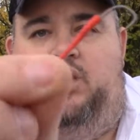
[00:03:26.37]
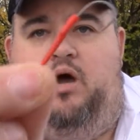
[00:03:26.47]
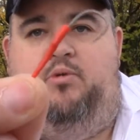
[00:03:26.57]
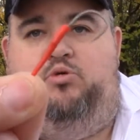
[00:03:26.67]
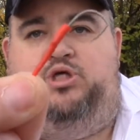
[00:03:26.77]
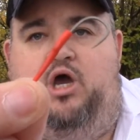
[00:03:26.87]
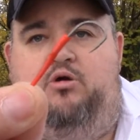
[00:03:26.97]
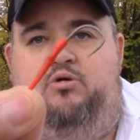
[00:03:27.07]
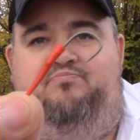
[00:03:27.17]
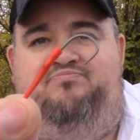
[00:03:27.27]
I'm
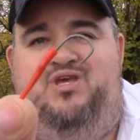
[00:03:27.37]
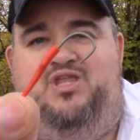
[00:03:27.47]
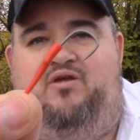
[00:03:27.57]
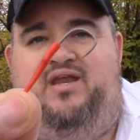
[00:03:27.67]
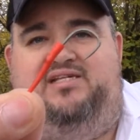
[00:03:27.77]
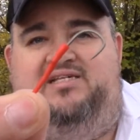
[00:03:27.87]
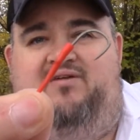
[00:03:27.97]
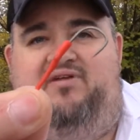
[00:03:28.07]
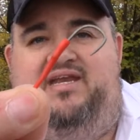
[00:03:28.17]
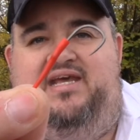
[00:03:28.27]
also, you don't
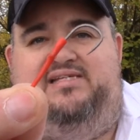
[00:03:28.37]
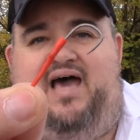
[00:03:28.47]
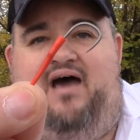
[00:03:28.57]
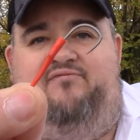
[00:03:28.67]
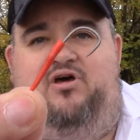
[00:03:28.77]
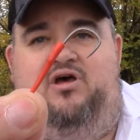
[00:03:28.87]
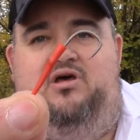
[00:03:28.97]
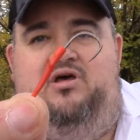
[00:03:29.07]
necessarily need to have a